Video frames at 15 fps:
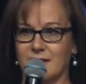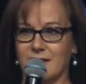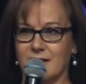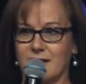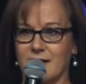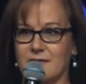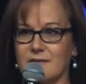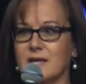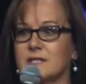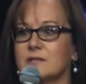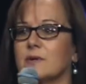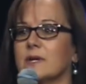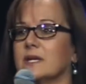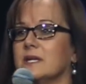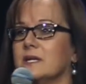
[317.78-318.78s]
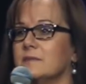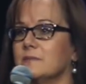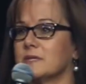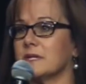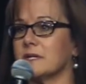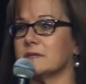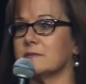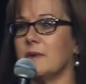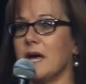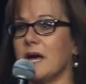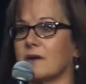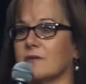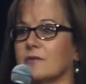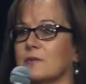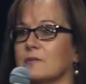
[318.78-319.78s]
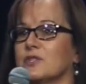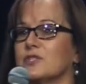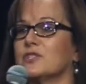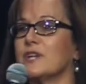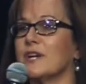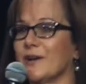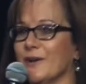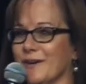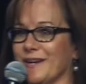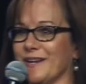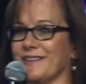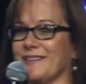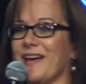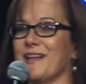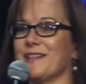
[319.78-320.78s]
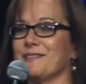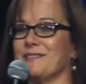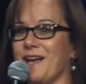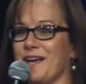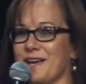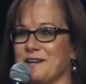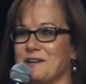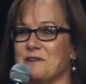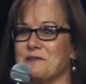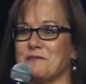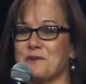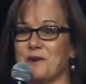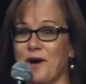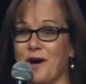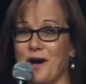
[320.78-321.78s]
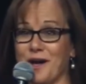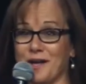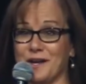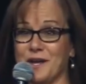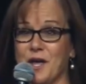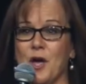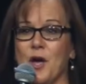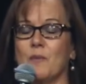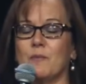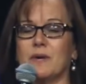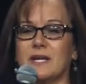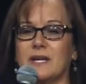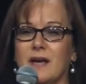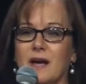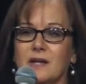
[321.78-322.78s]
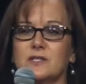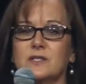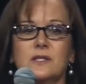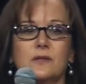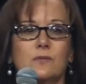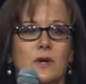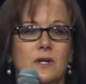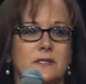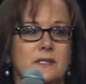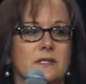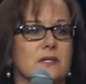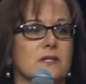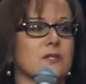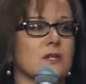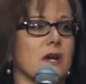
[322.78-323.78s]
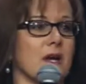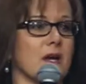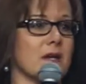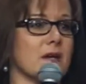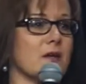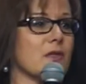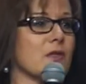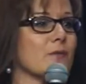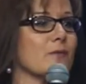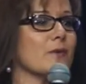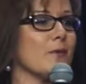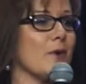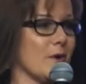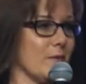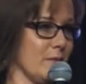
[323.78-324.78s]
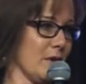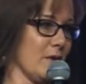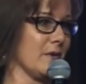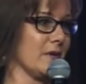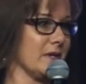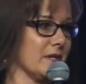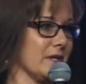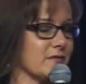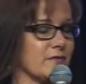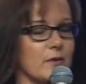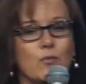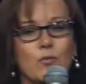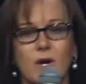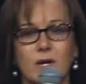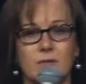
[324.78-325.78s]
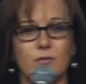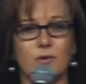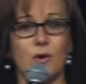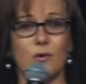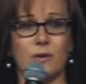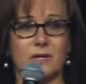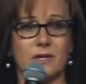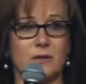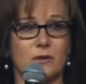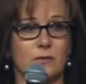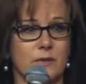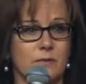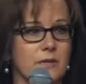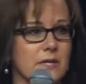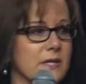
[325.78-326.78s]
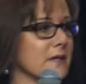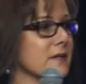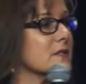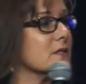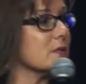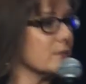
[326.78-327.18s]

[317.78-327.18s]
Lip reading: And that's what keeps us back from sharing that light of God. But he actually wants to shine through our brokenness, from one broken human being to